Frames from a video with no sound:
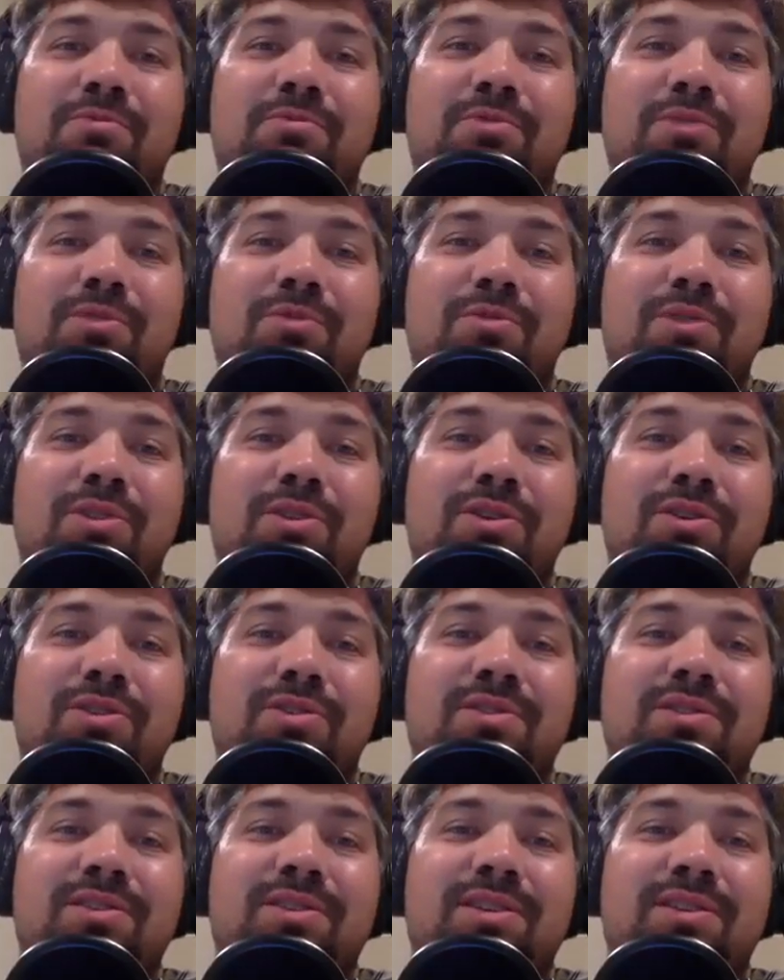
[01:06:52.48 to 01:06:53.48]
you want to
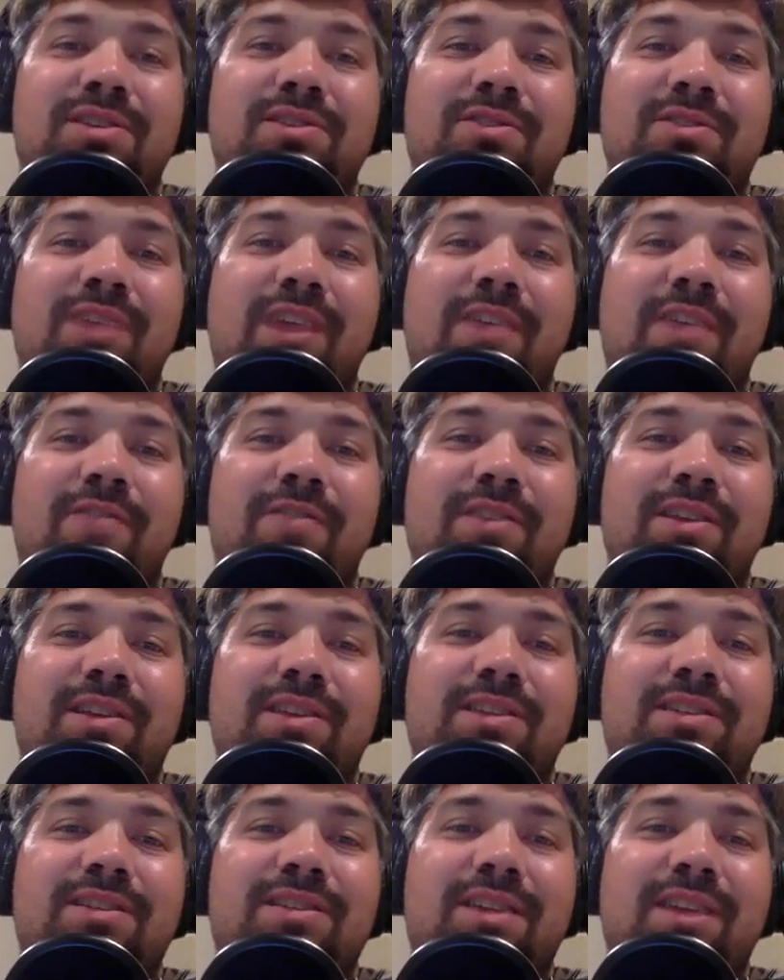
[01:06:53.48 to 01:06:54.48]
use these or have
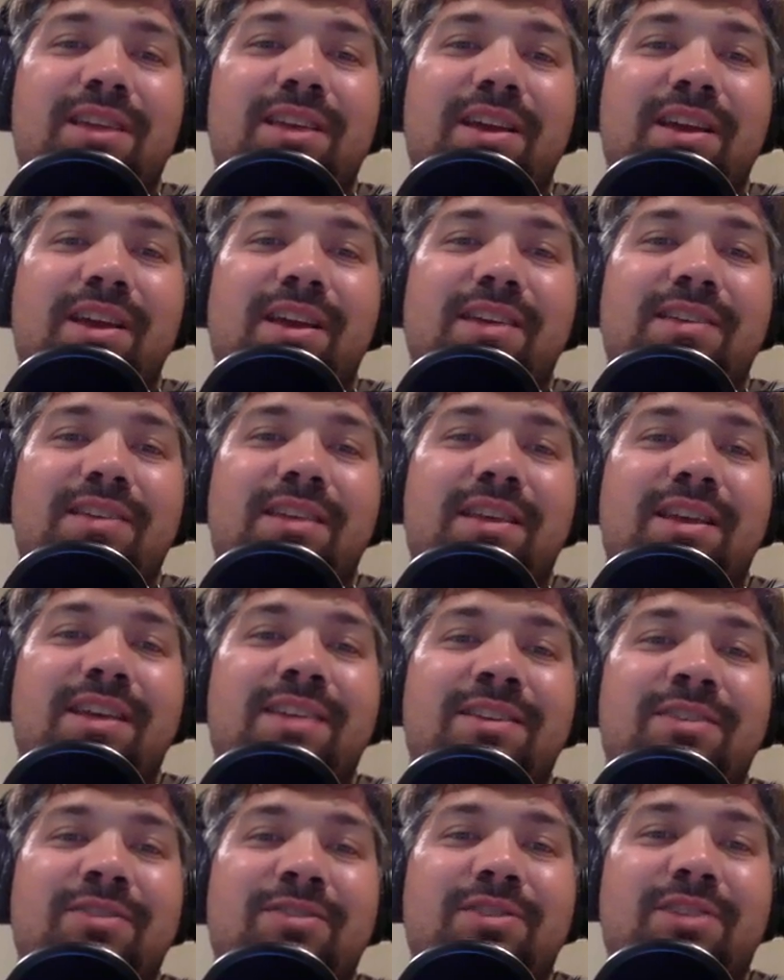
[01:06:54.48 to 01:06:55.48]
these?" So I guess
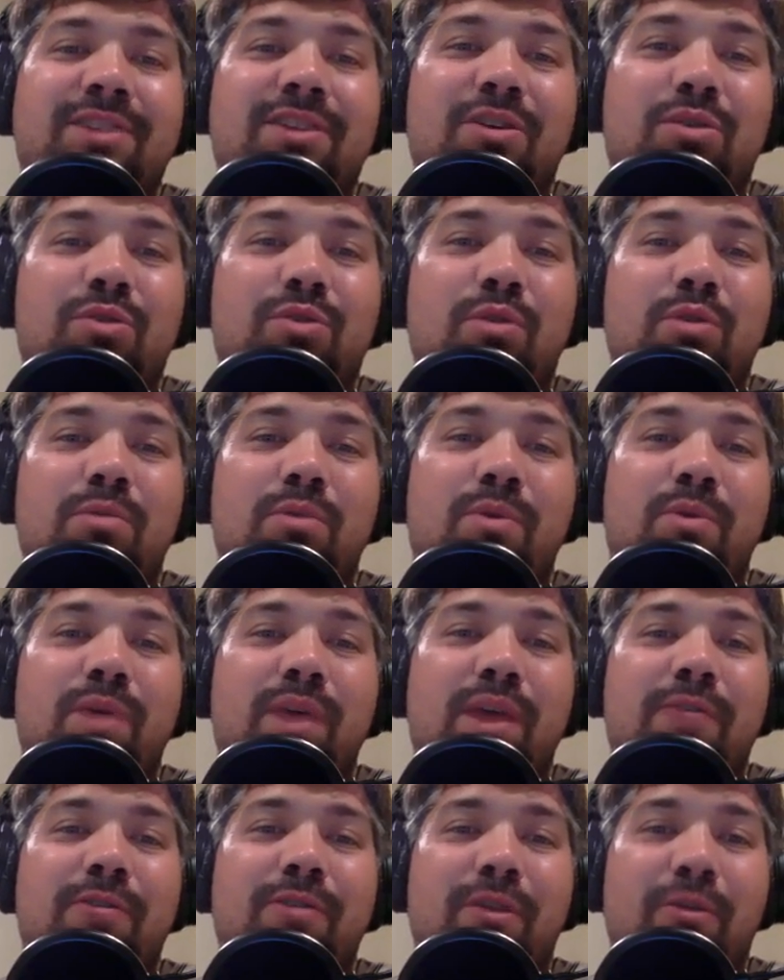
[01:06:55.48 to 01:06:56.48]
they were just going to throw them
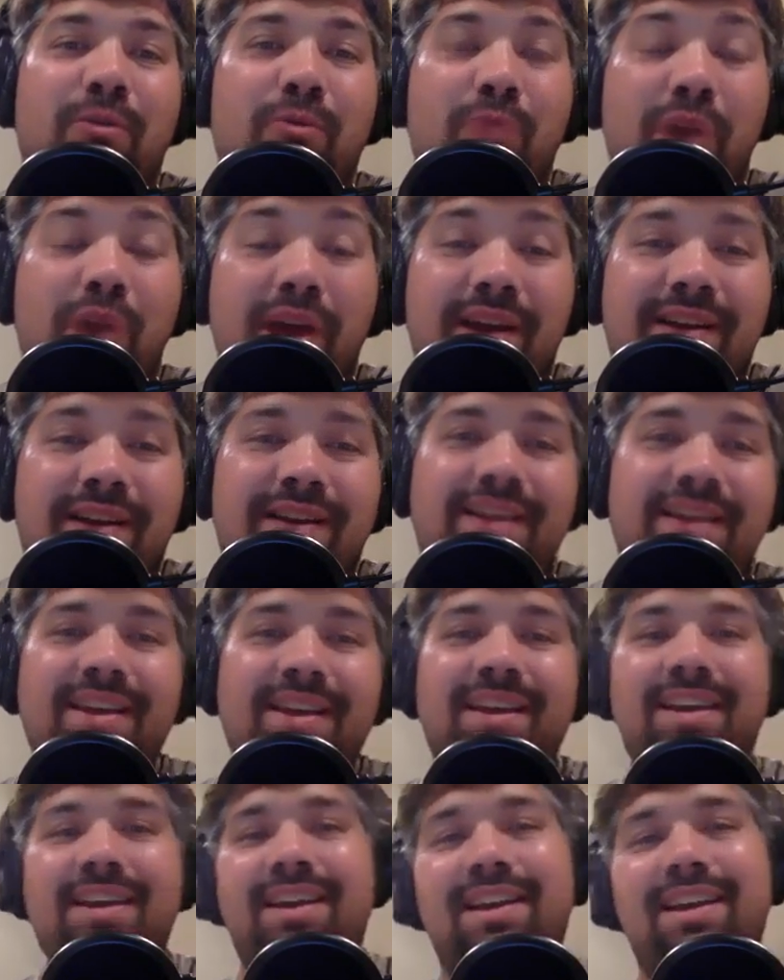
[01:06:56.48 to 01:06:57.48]
away. We're like, "What?"
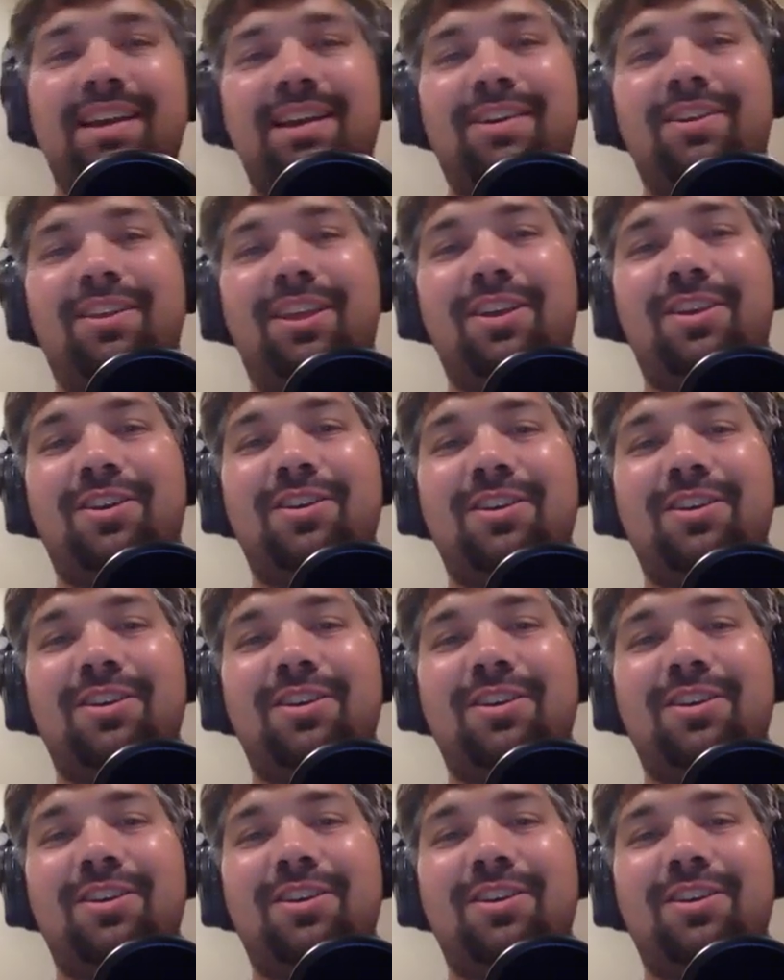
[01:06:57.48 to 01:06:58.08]
Like,